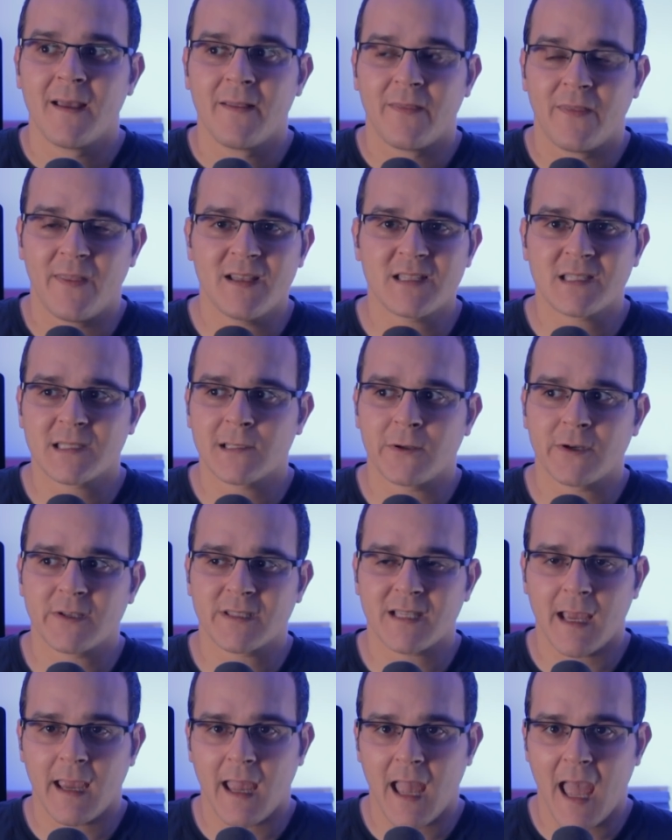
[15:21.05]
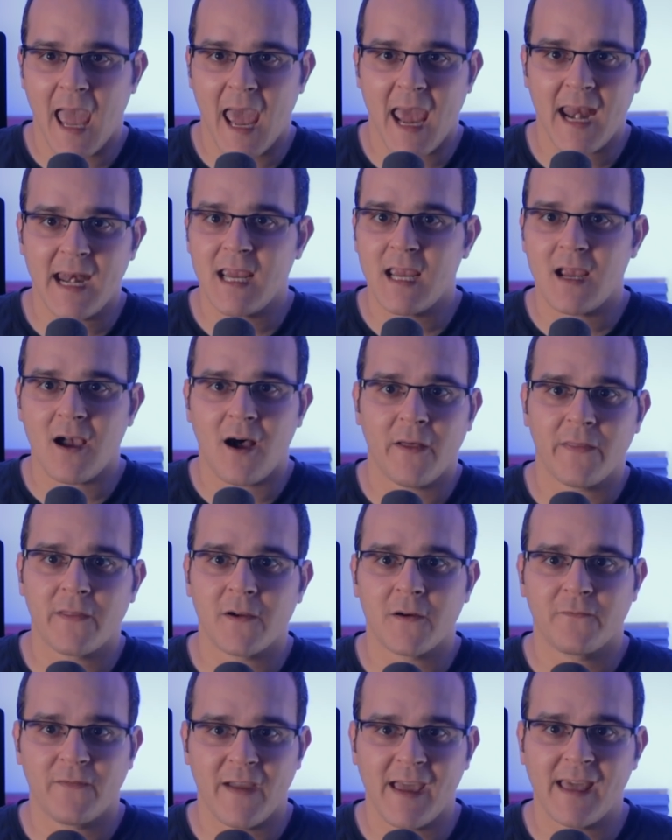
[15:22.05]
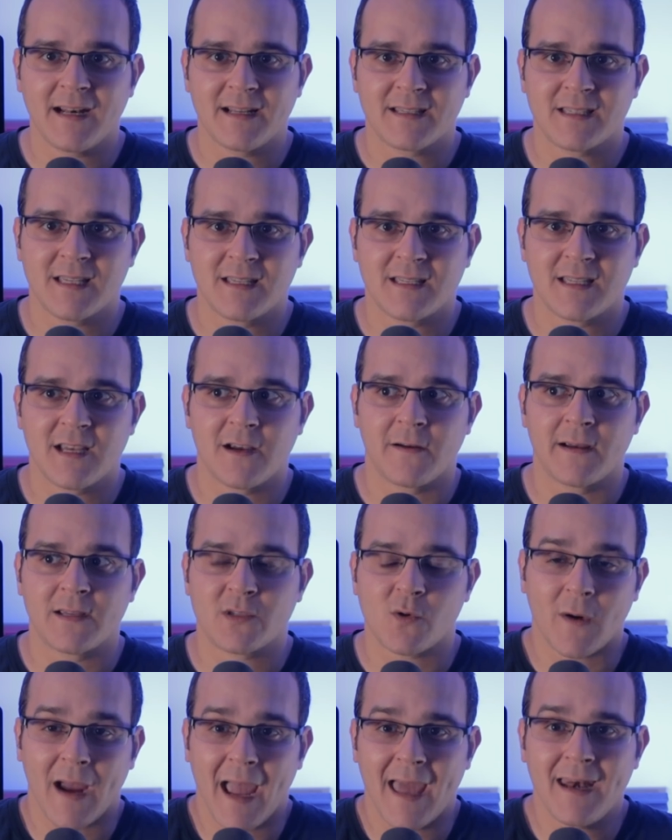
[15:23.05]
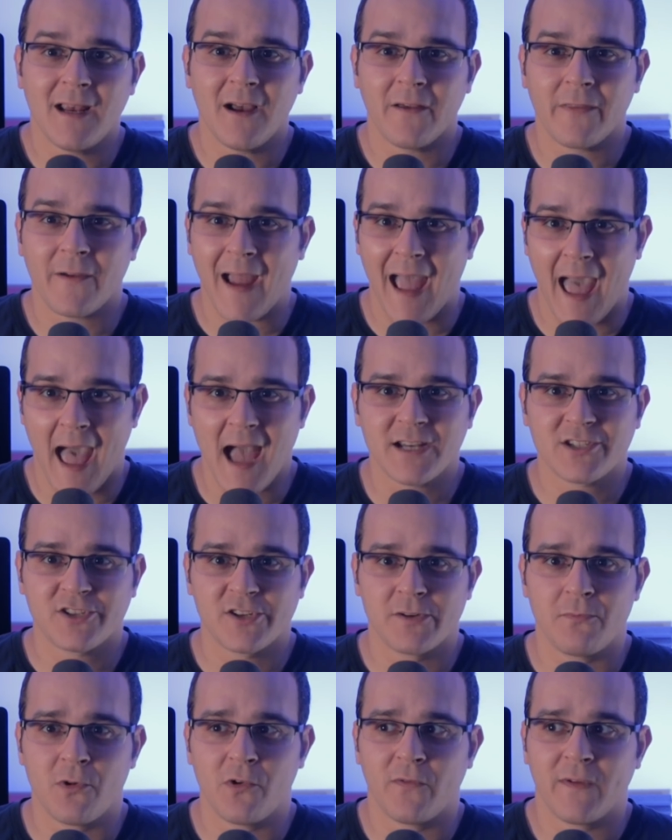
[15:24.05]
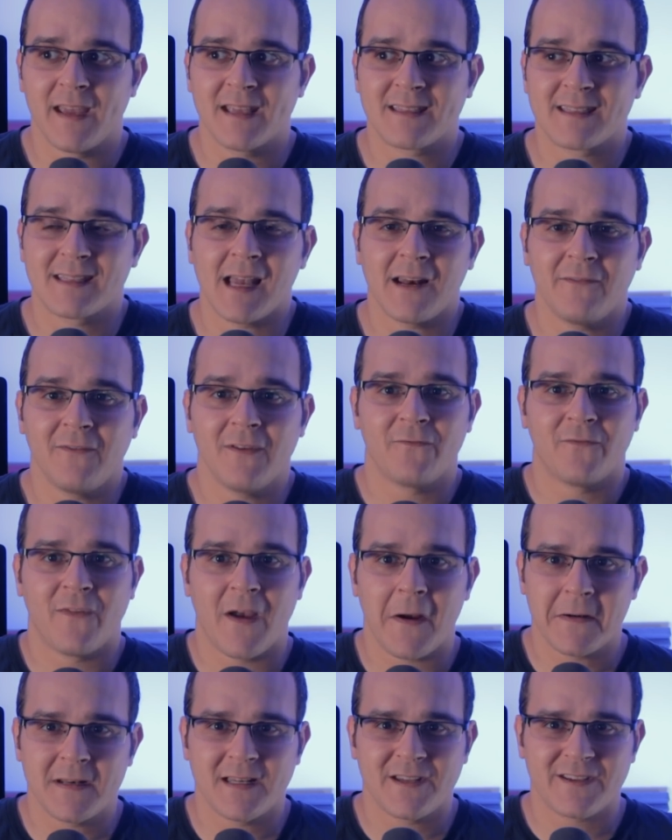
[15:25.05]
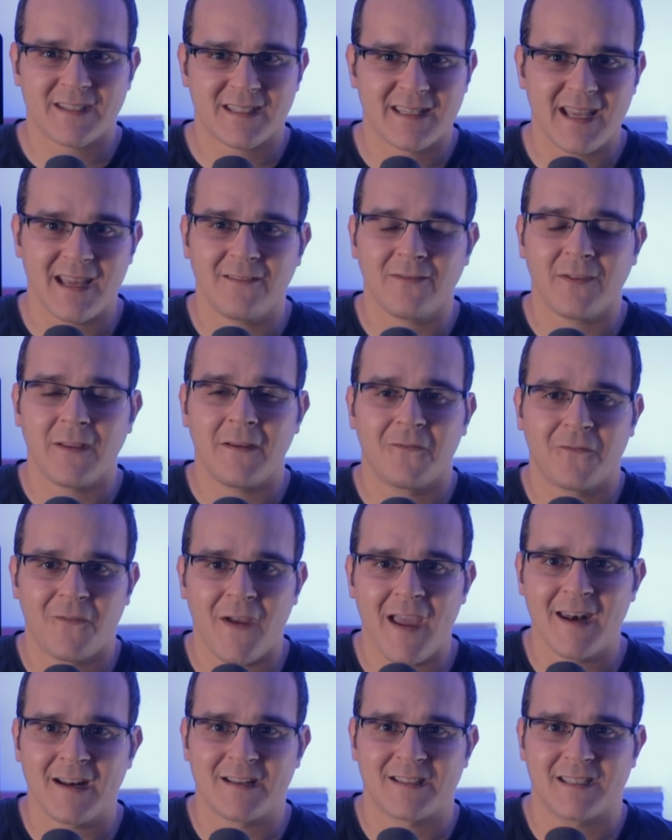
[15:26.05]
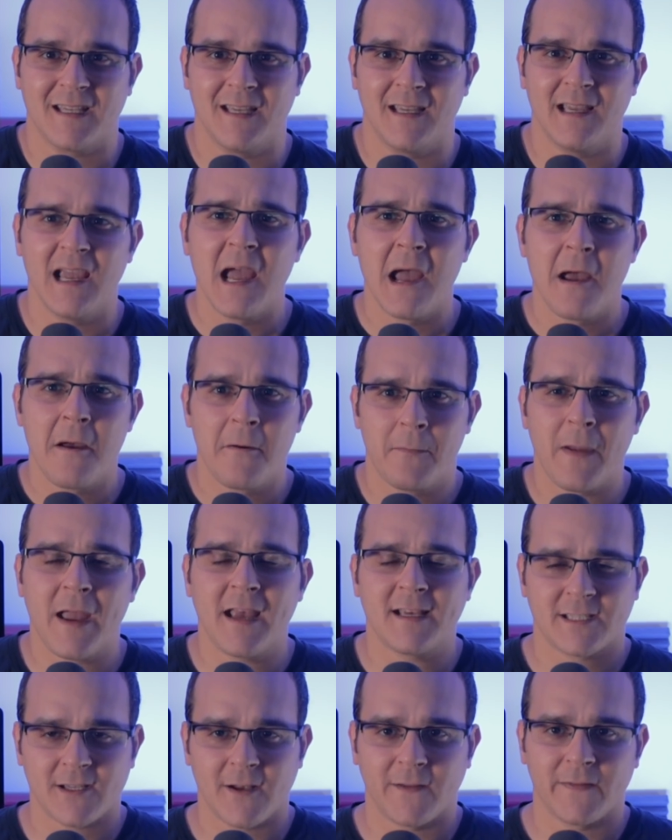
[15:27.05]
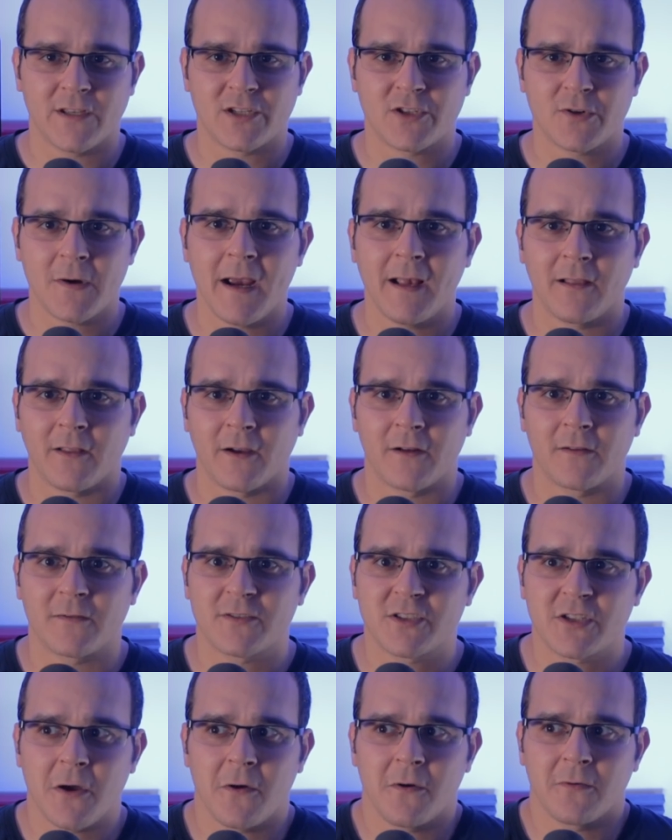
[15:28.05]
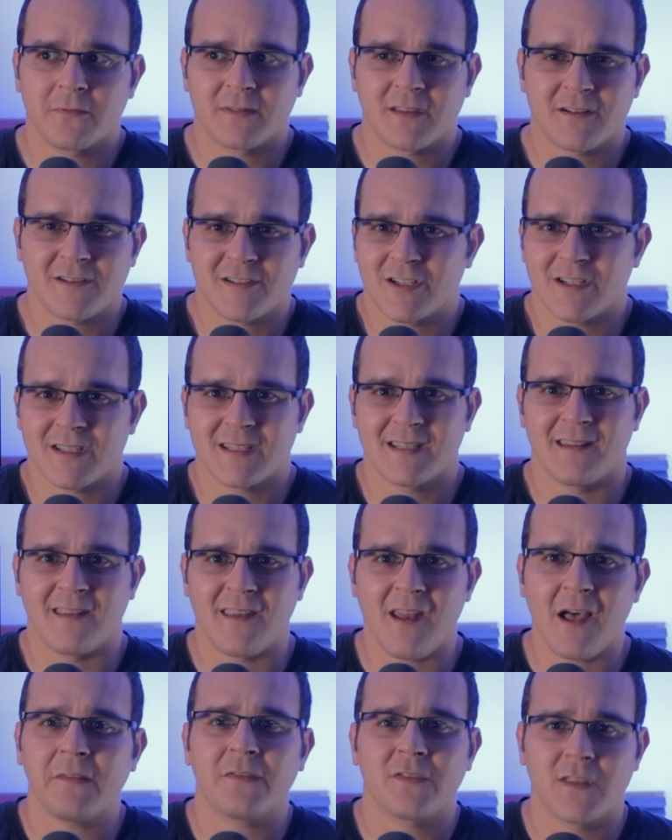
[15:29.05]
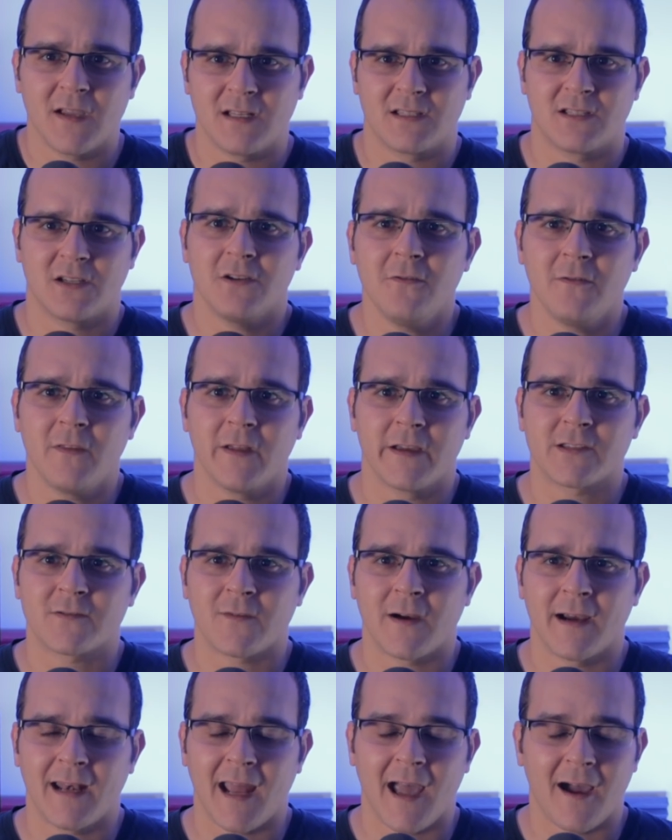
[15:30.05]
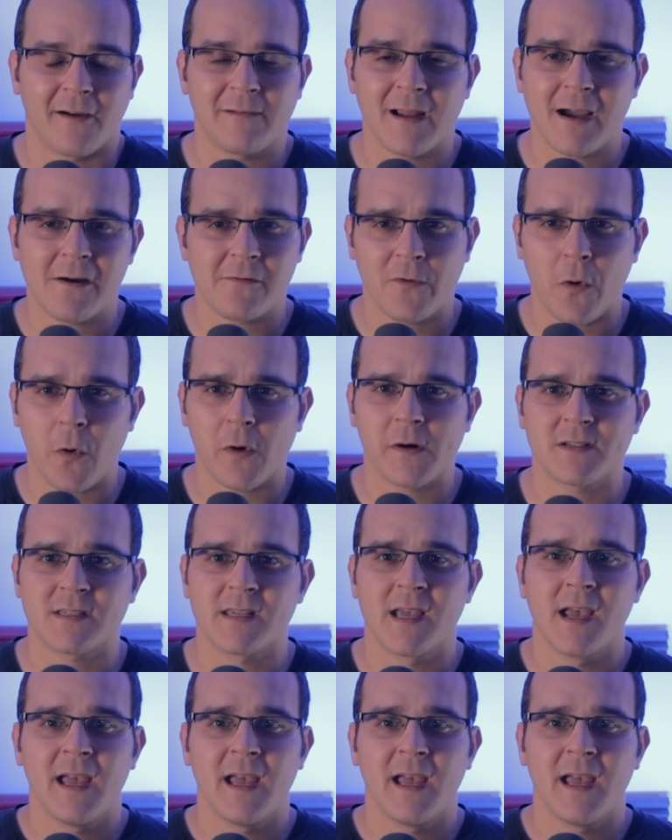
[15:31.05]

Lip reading: This looks like any other fantasy series or any other action movie. It's not even very distinctly fantasy based on the trailer. So there's just nothing to this right now. Now, of course,